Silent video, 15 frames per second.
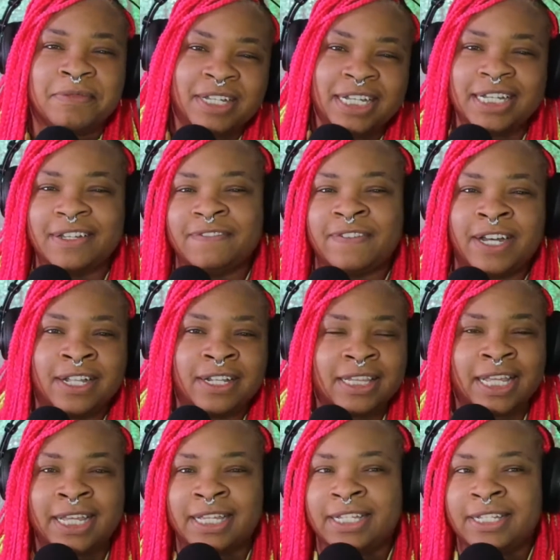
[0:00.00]
File
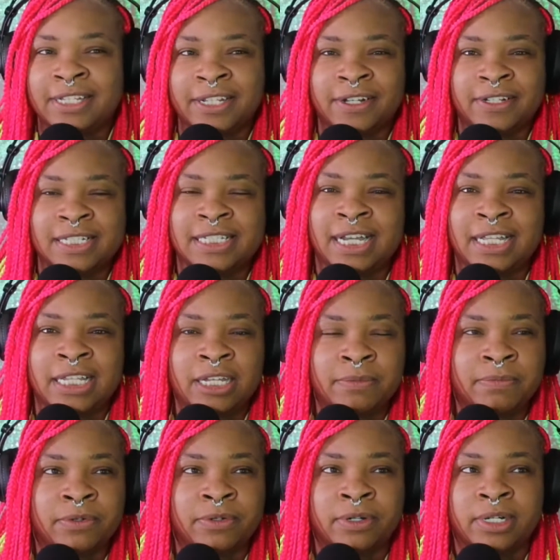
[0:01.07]
sign
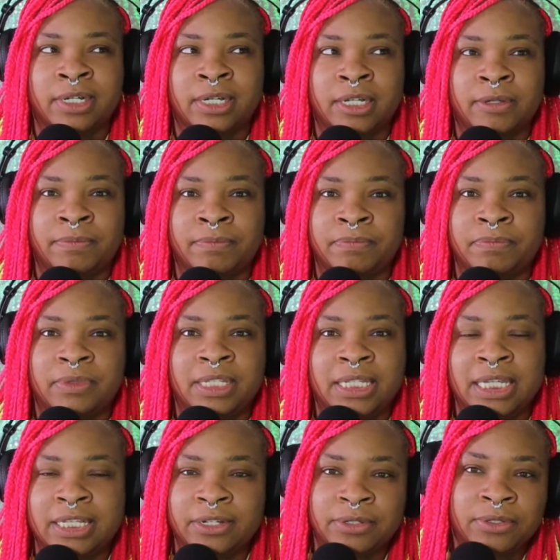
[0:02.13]
up or
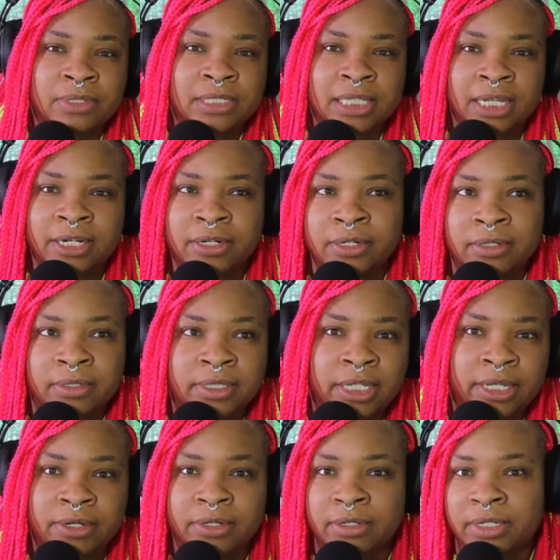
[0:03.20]
get their newsletter.
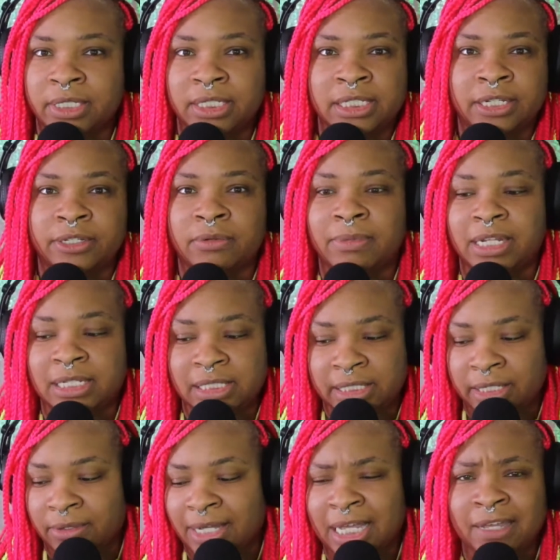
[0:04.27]
They're gonna tell you about a
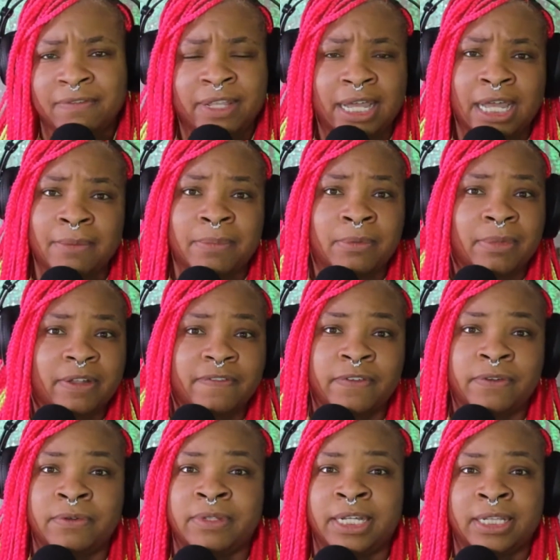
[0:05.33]
sale. I have the app on my
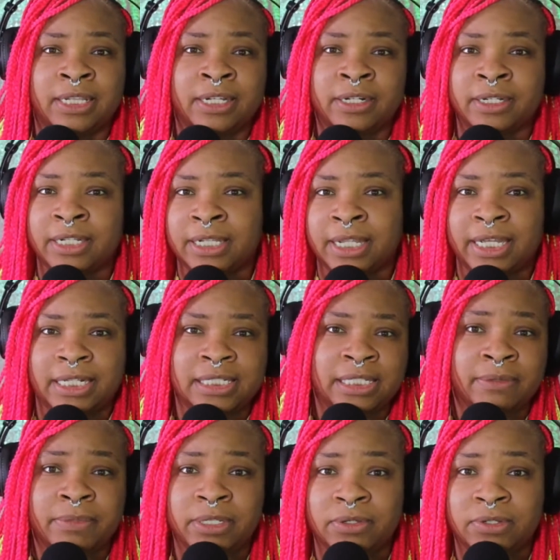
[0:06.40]
phone. They literally like
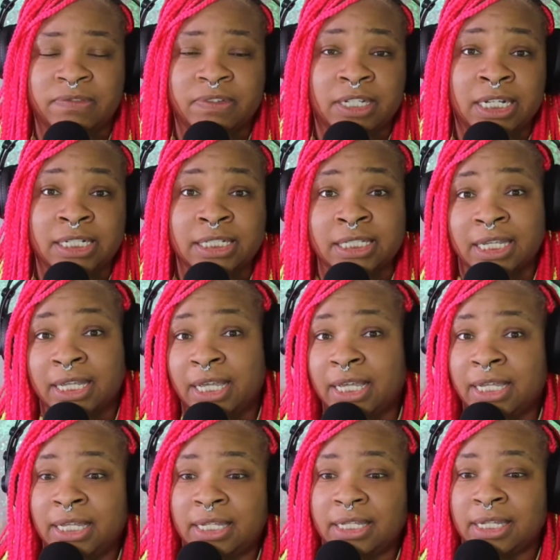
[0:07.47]
send me notifications like,
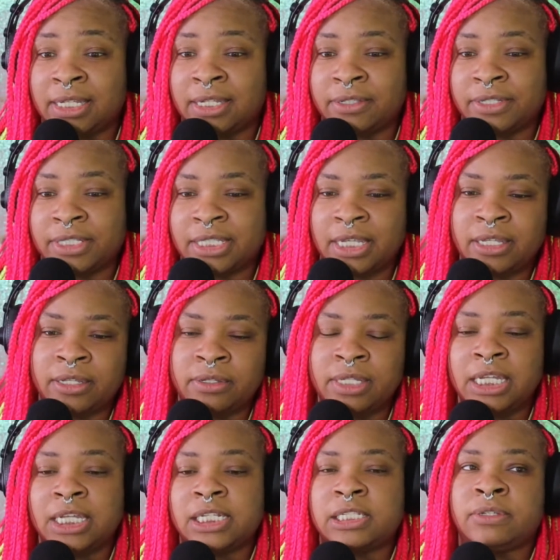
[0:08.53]
hey, another sale.
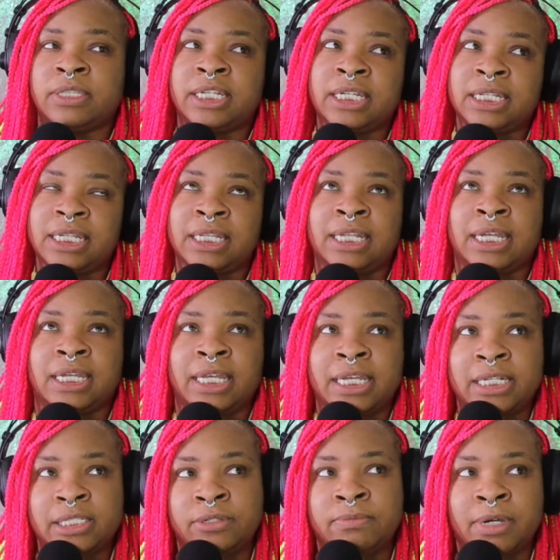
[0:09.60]
So then in that
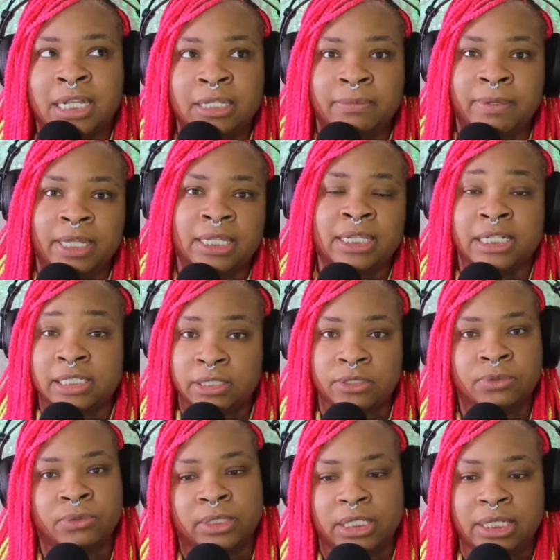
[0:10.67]
case, you probably pay less than
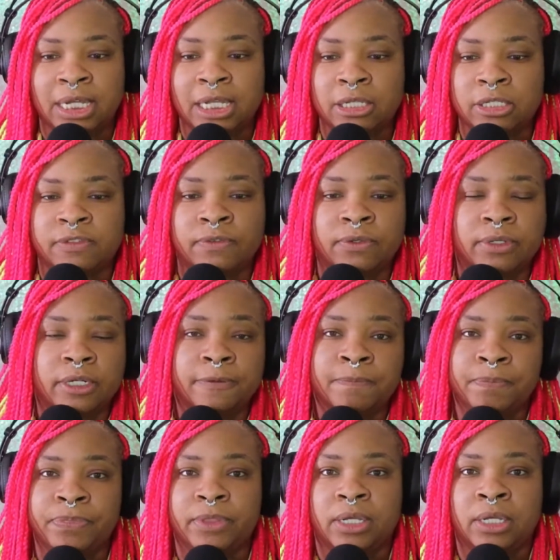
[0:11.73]
$20 for
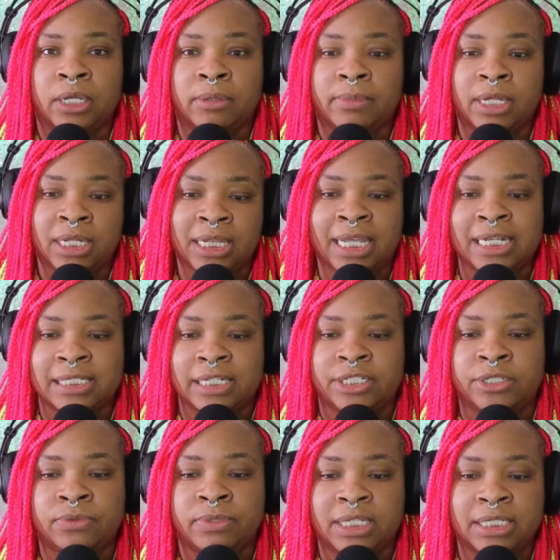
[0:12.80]
a class that
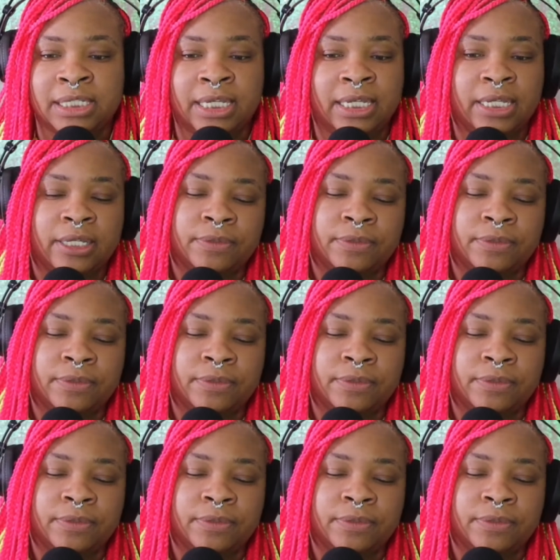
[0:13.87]
you want to take.